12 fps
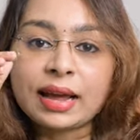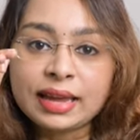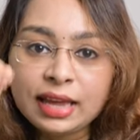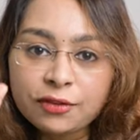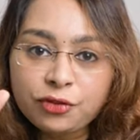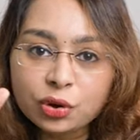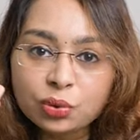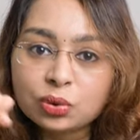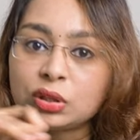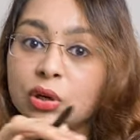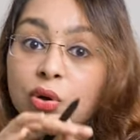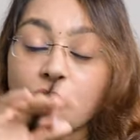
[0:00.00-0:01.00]
give you
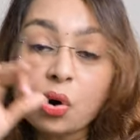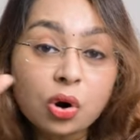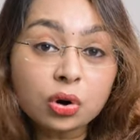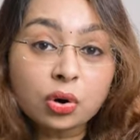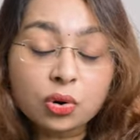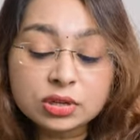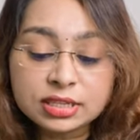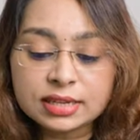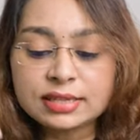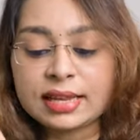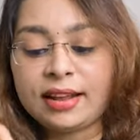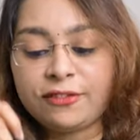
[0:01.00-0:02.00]
the core
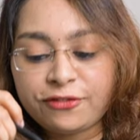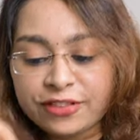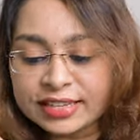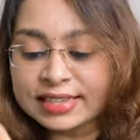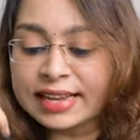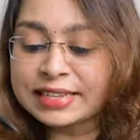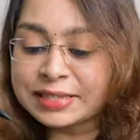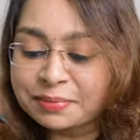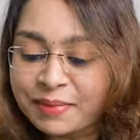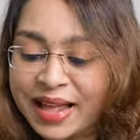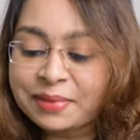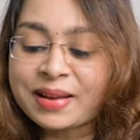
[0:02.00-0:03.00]
courses in physics,
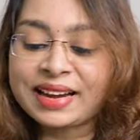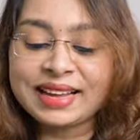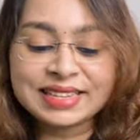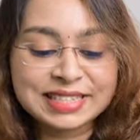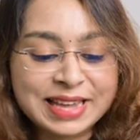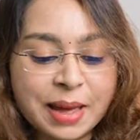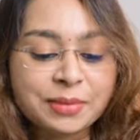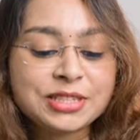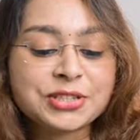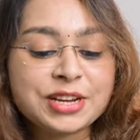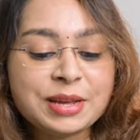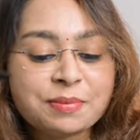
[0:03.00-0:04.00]
mathematics,
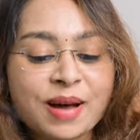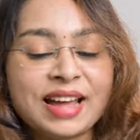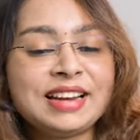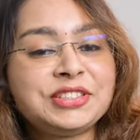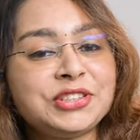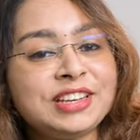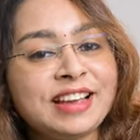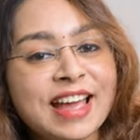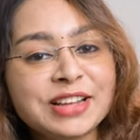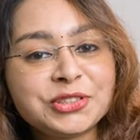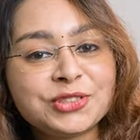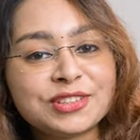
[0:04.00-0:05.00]
chemistry, biology,
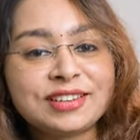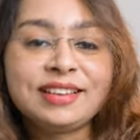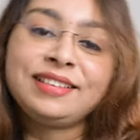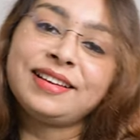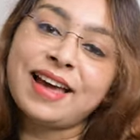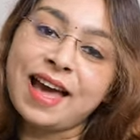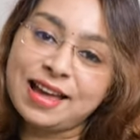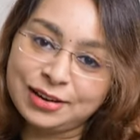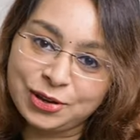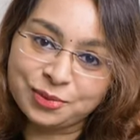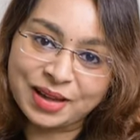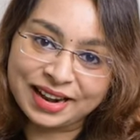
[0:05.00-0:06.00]
engineering,
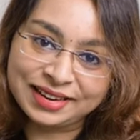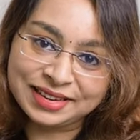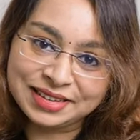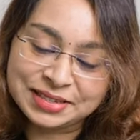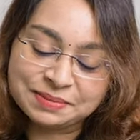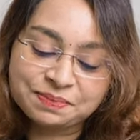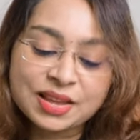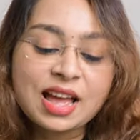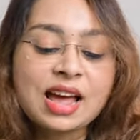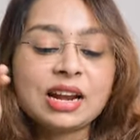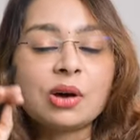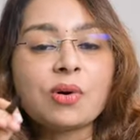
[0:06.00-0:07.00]
and humanities.
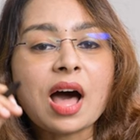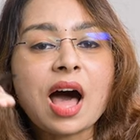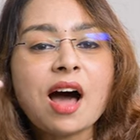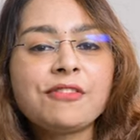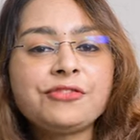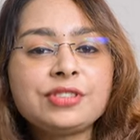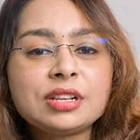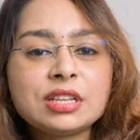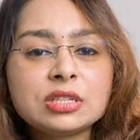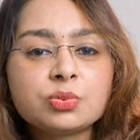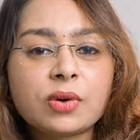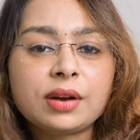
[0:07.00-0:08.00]
Now, after
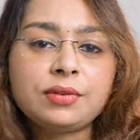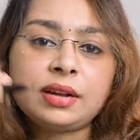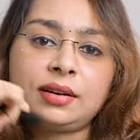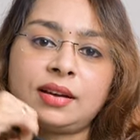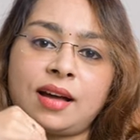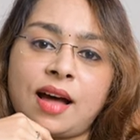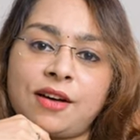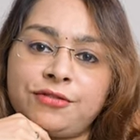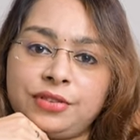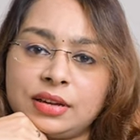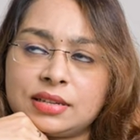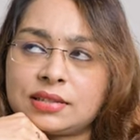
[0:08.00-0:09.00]
this
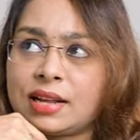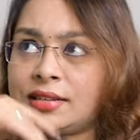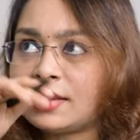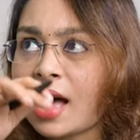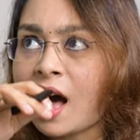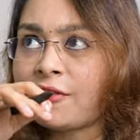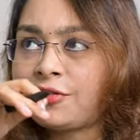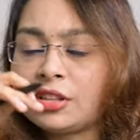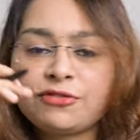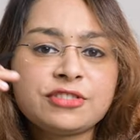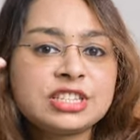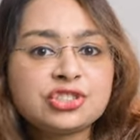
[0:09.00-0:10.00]
1.5 years, that's after
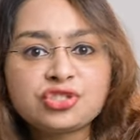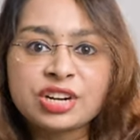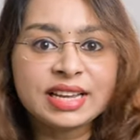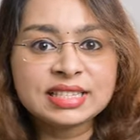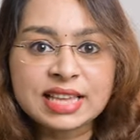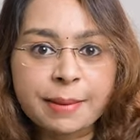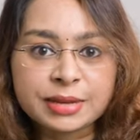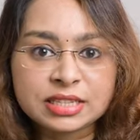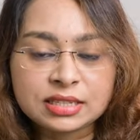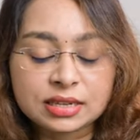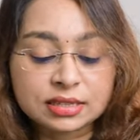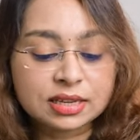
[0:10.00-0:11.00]
the first 3
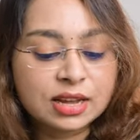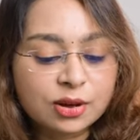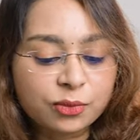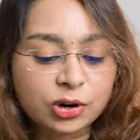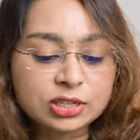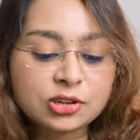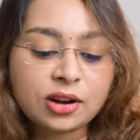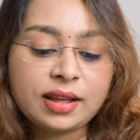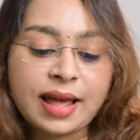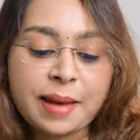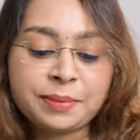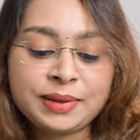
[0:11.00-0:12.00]
semesters, what is going
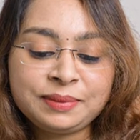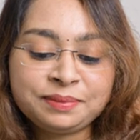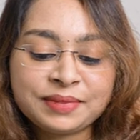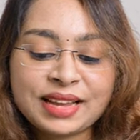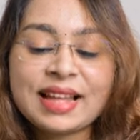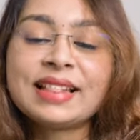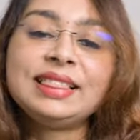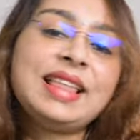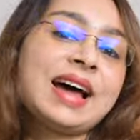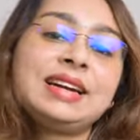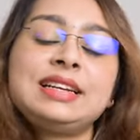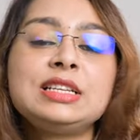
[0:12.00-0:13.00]
to happen?
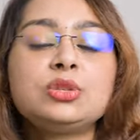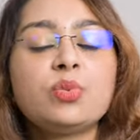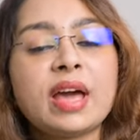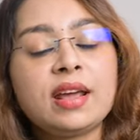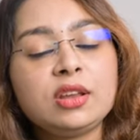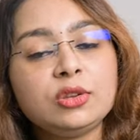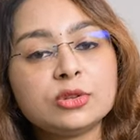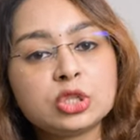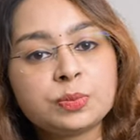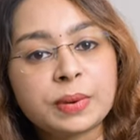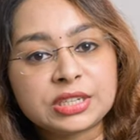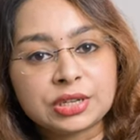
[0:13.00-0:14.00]
That is where you
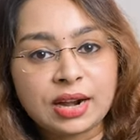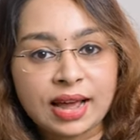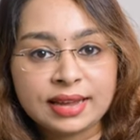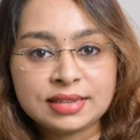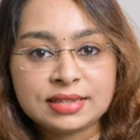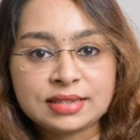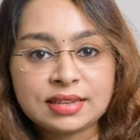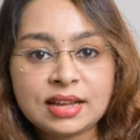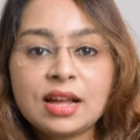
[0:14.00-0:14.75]
specialize.